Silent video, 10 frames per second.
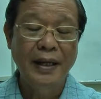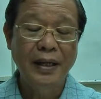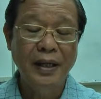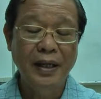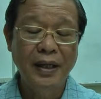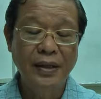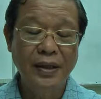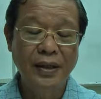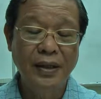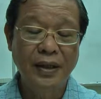Here,
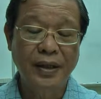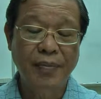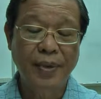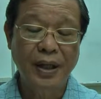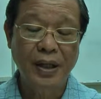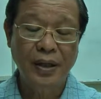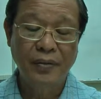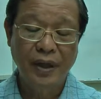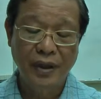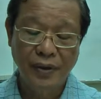just as a bird,
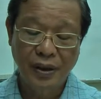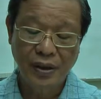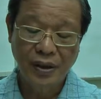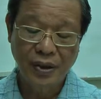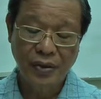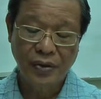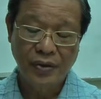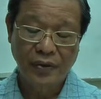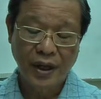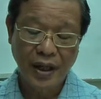wherever it
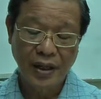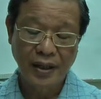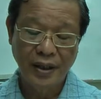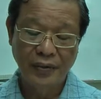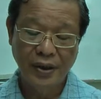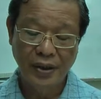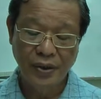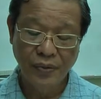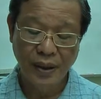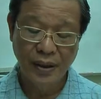goes, flies with
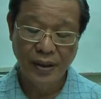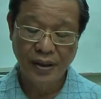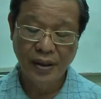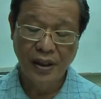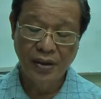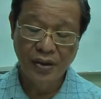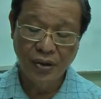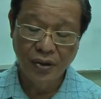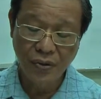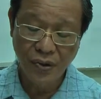his wings as
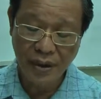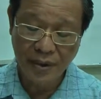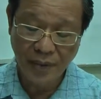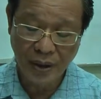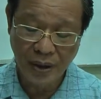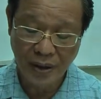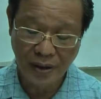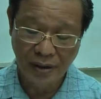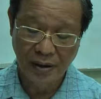his only burden,